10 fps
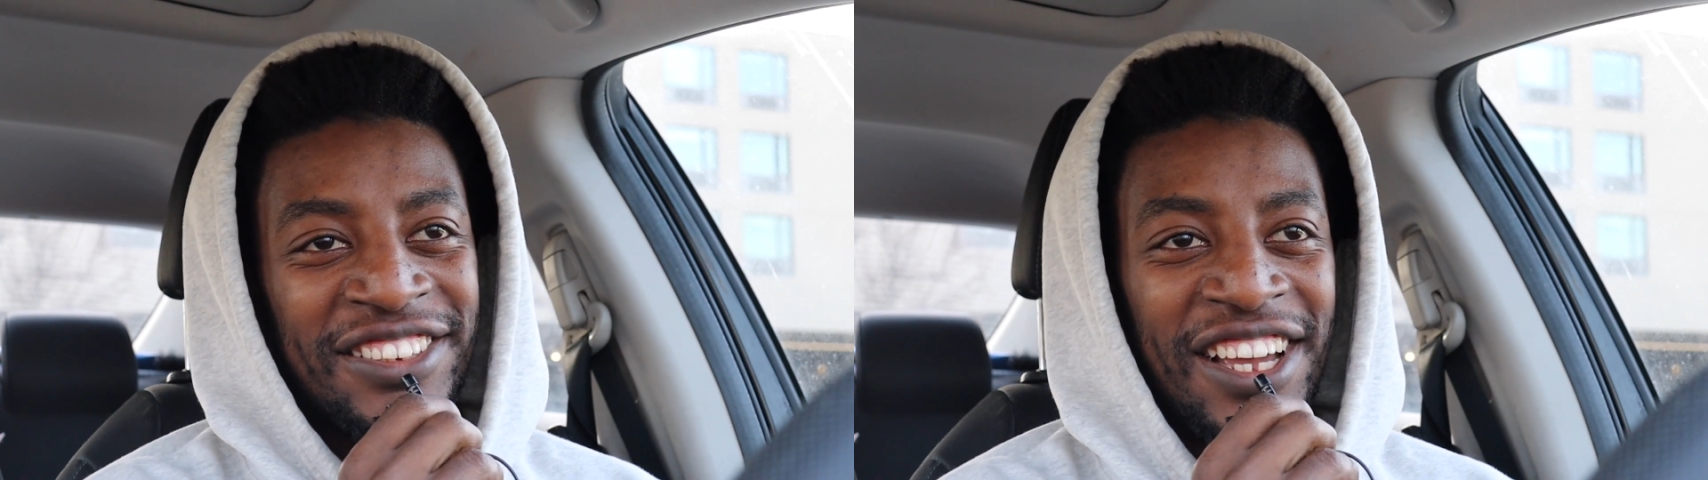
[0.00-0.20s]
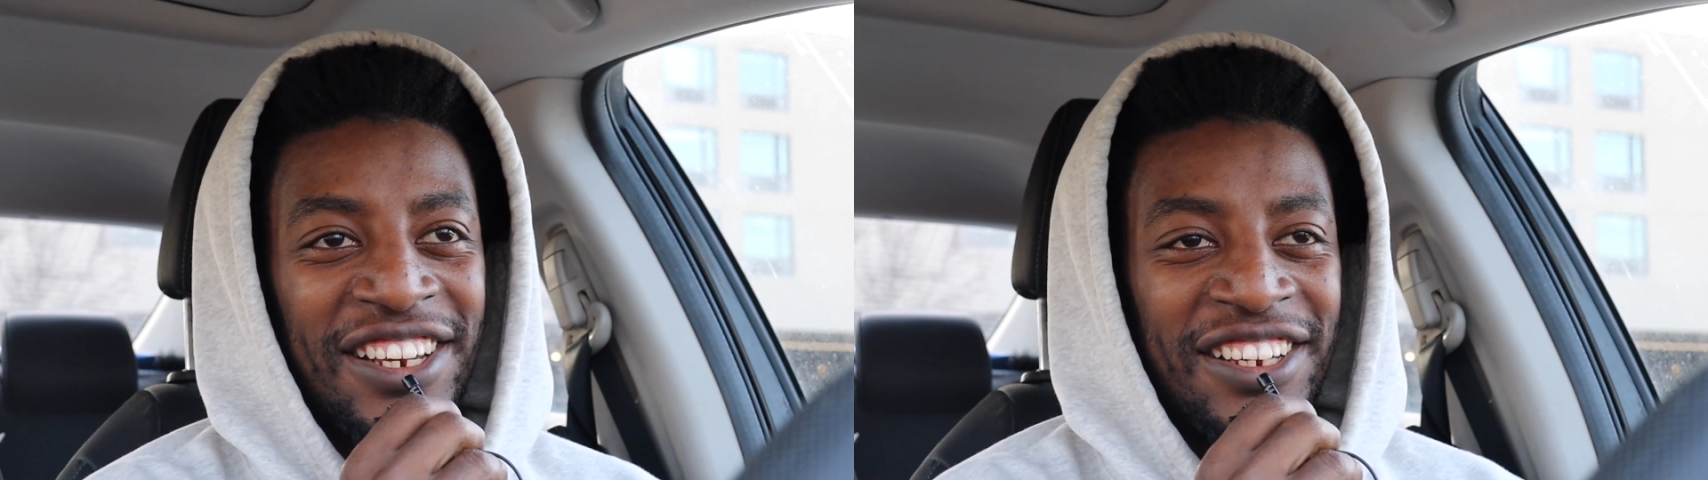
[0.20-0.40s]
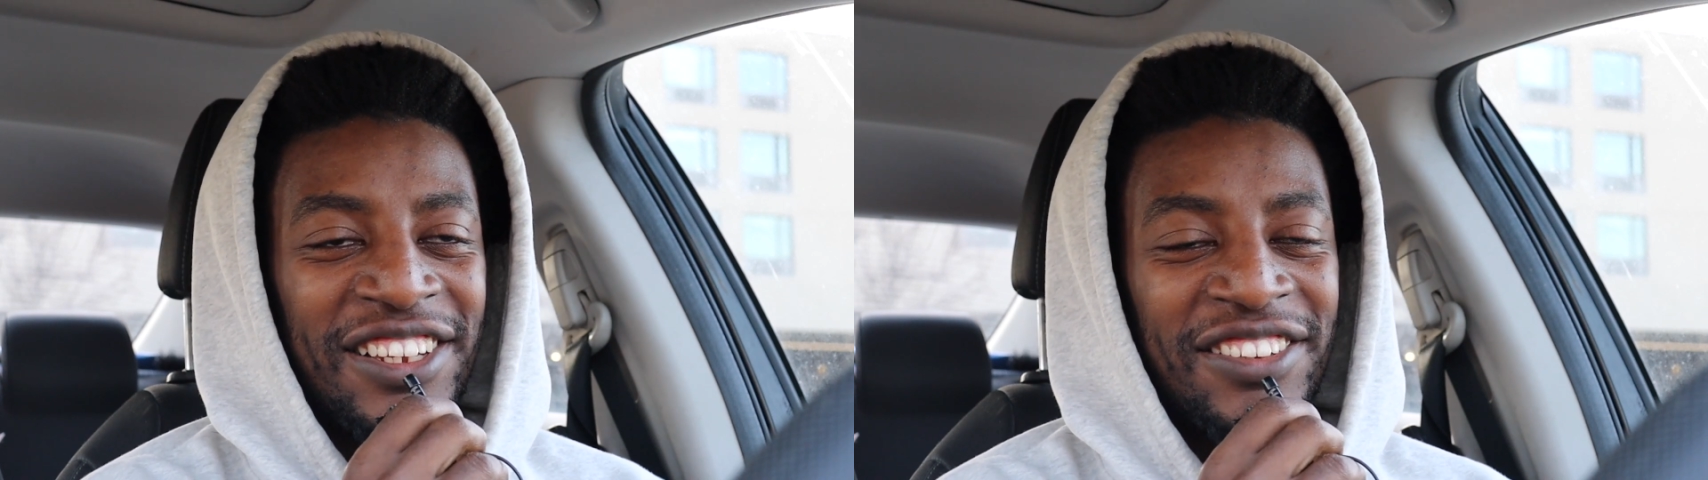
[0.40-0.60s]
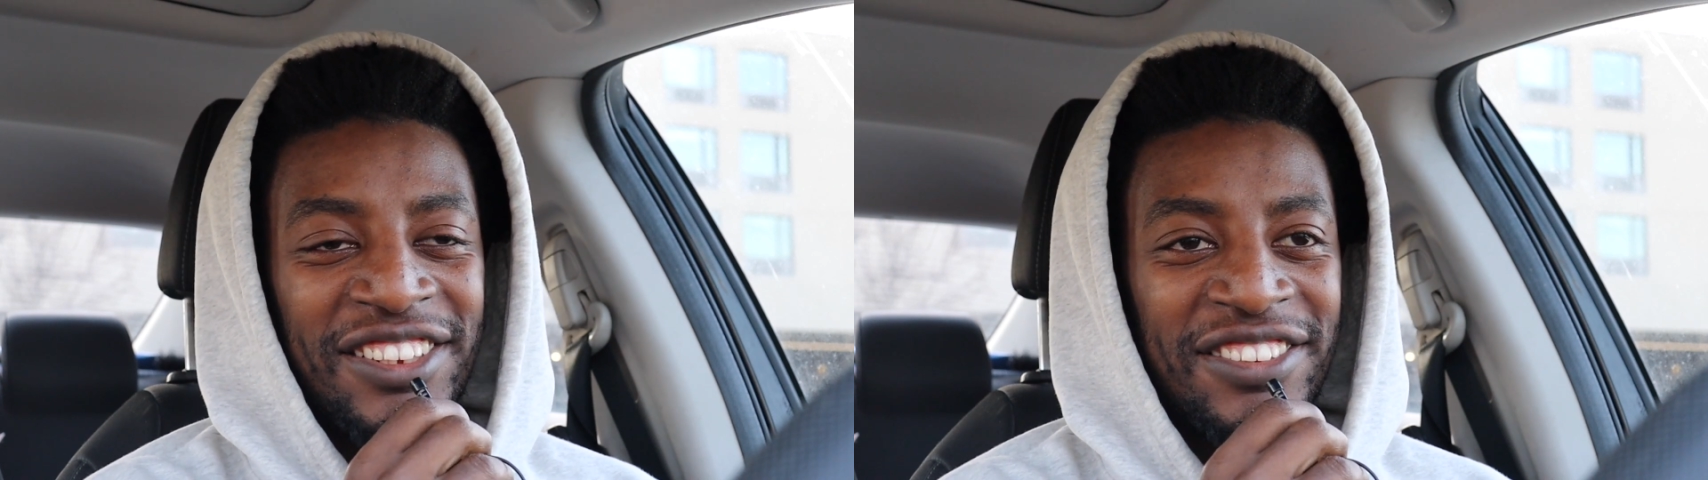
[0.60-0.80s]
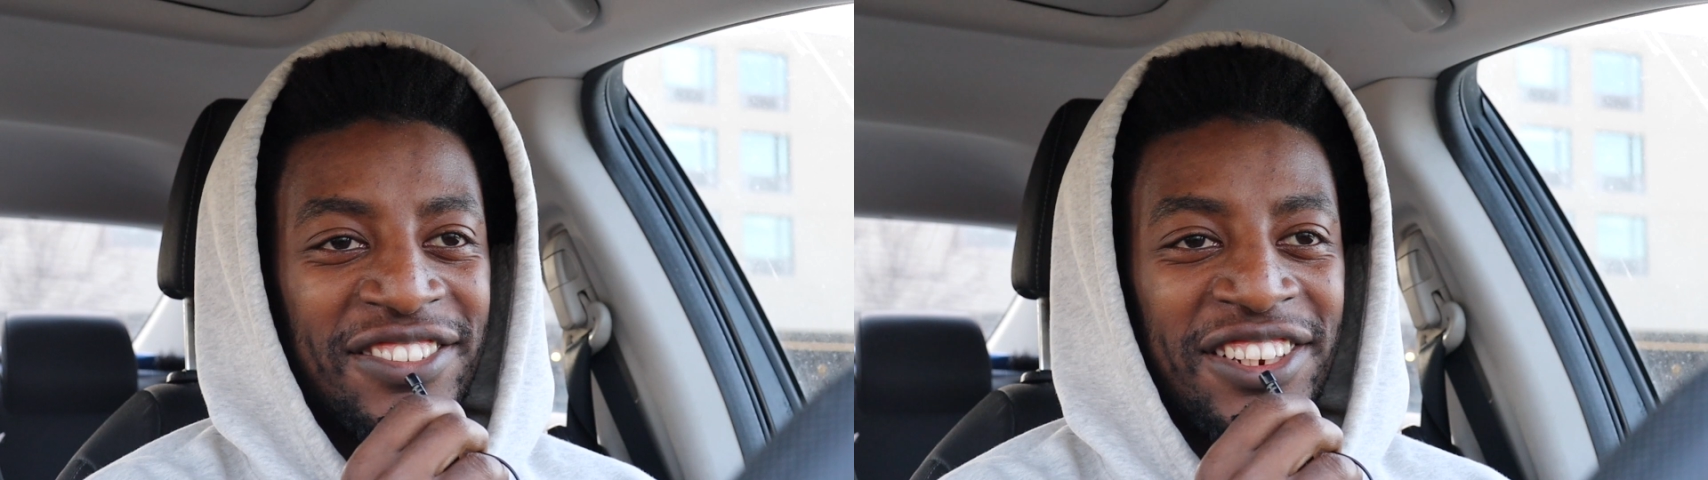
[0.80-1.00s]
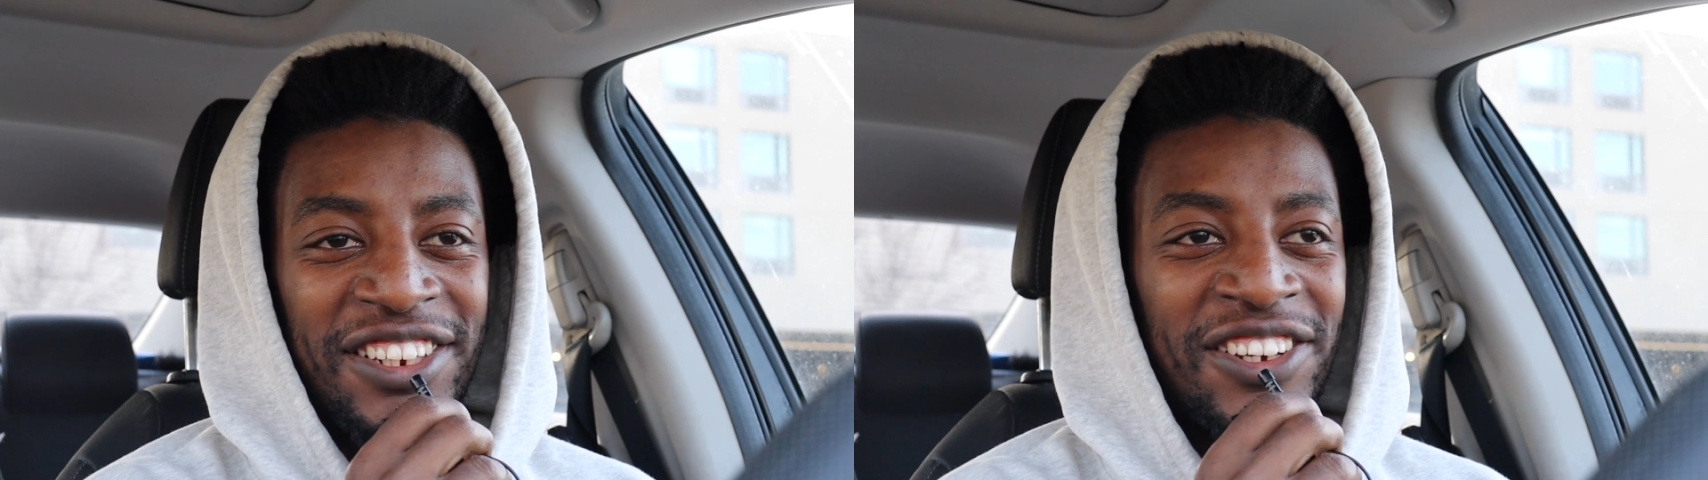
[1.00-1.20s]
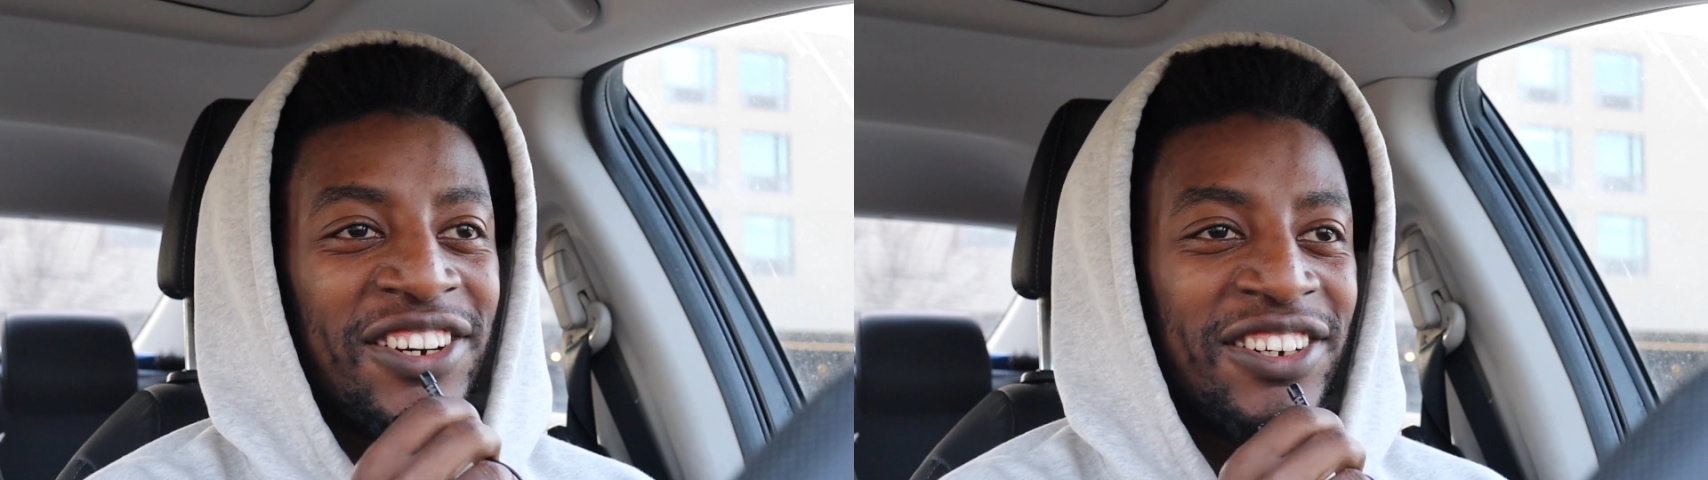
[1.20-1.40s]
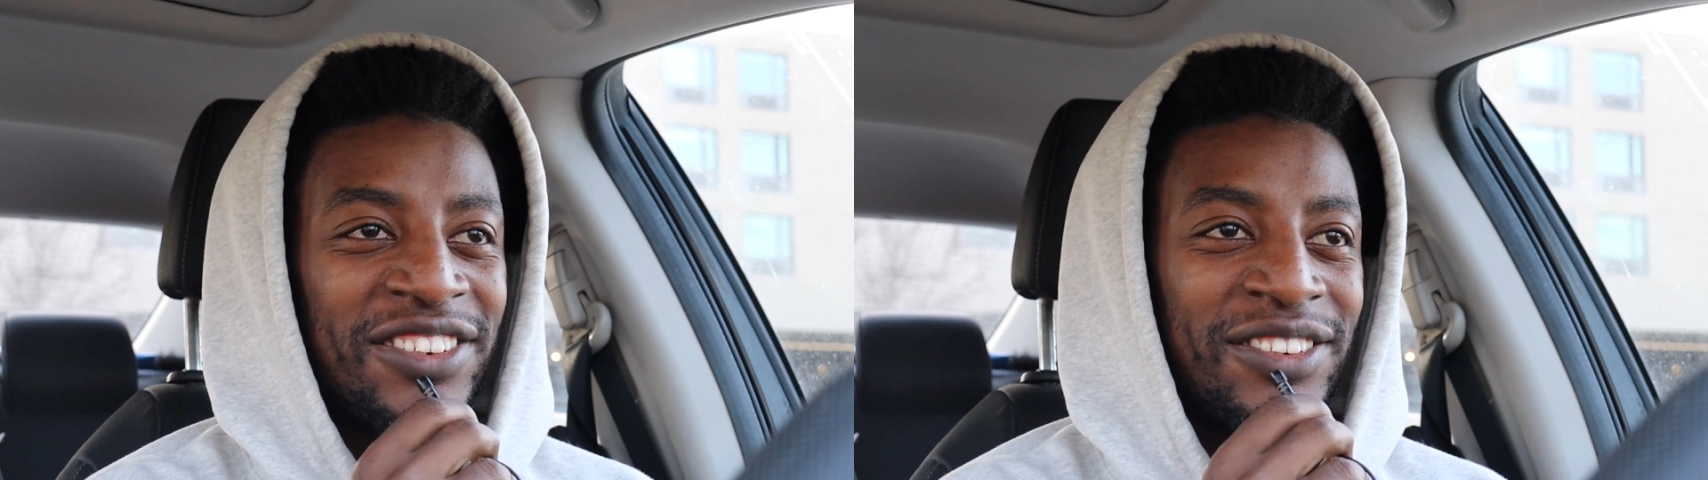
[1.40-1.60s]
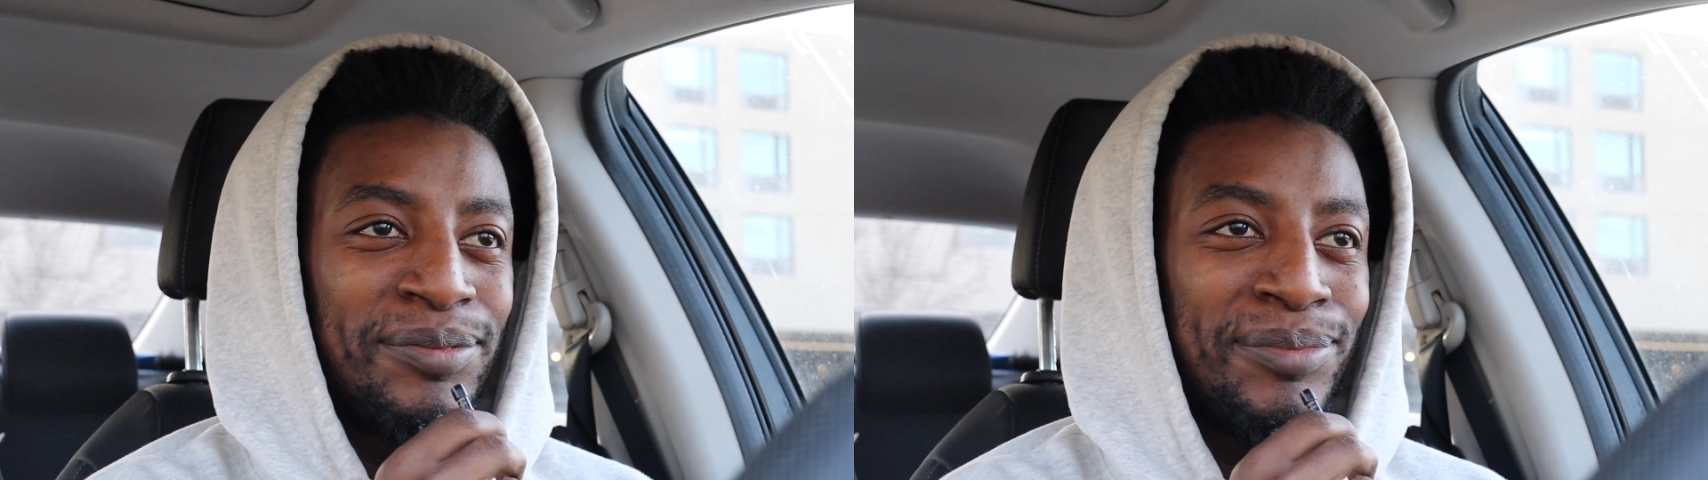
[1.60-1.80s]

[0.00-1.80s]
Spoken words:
kind of led me into reading articles,